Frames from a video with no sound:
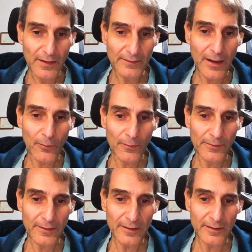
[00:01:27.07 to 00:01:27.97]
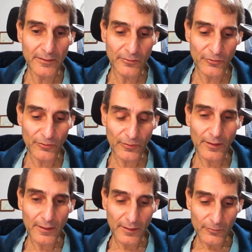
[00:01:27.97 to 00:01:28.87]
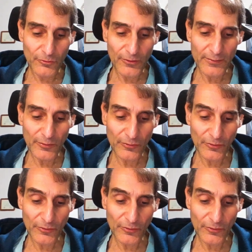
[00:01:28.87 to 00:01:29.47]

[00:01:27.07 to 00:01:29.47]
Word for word: Now, these transit